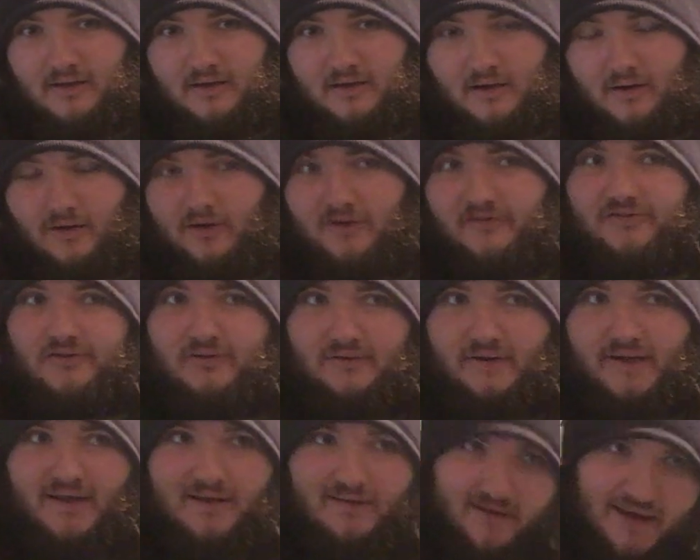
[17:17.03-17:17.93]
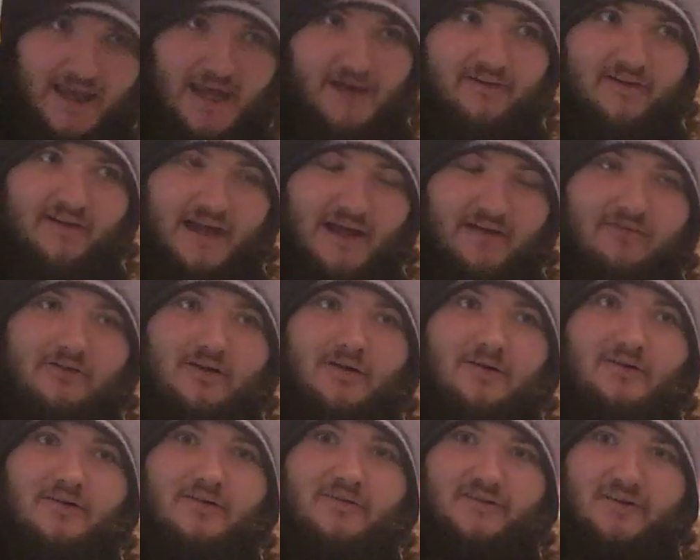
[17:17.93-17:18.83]
Could also get Kevin
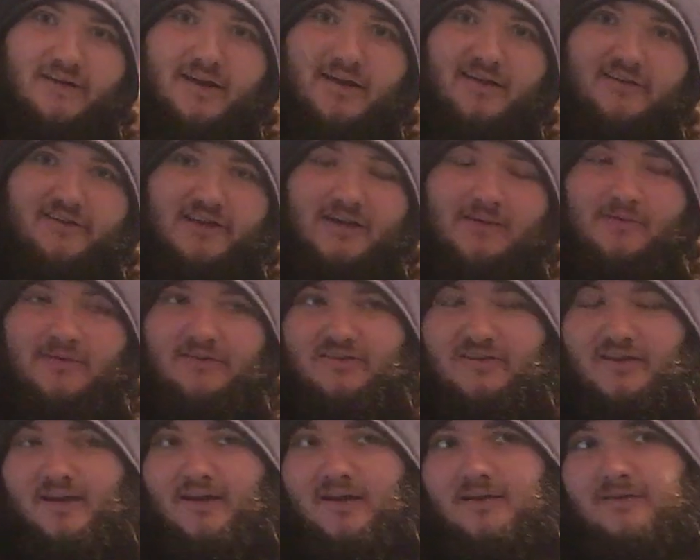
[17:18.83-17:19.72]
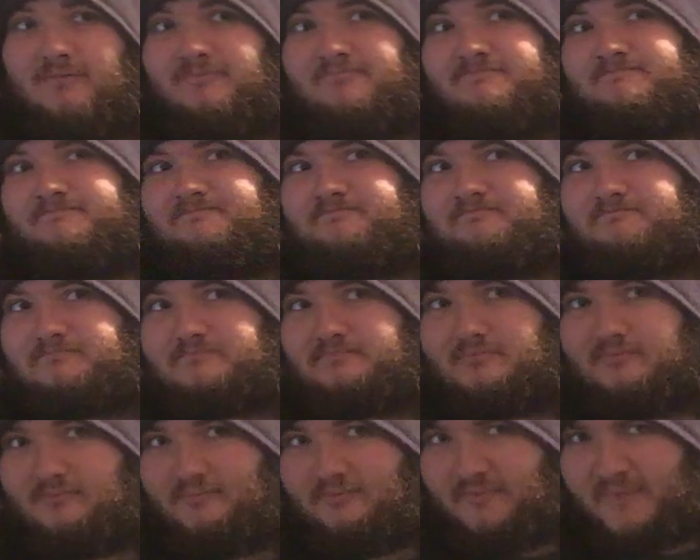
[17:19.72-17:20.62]
Owens against Sami Zayn
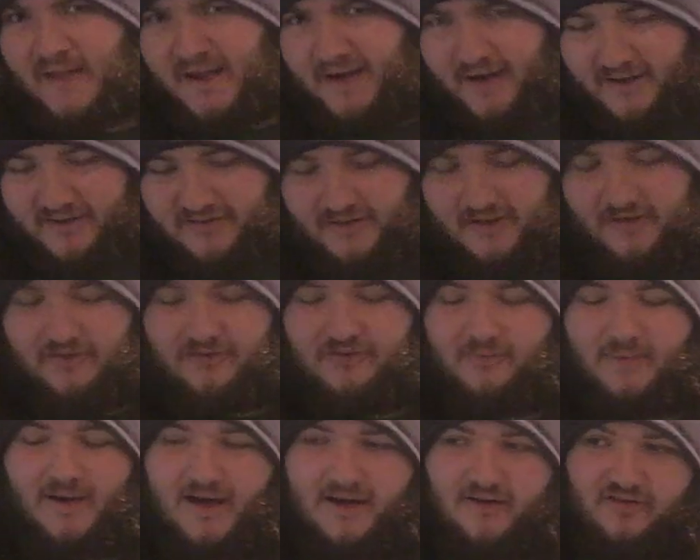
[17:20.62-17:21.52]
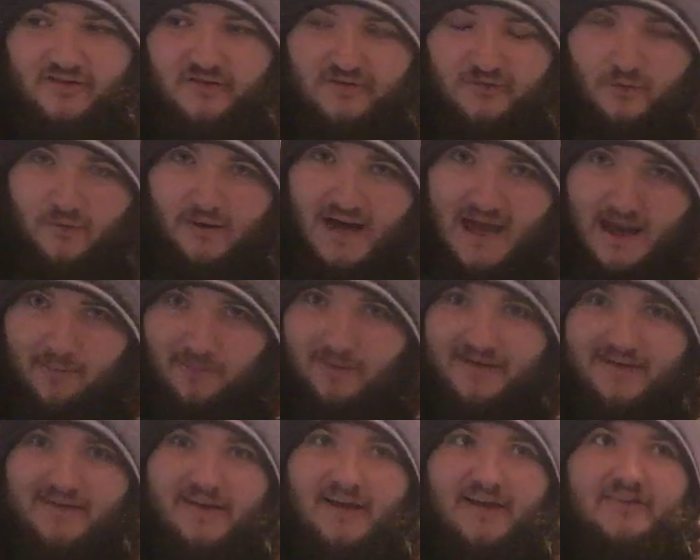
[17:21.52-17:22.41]
in a singles match. This will
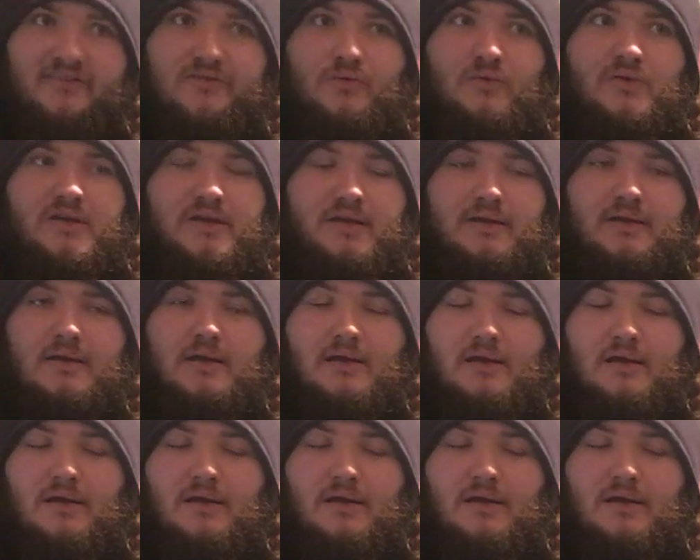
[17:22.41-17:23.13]
happen next week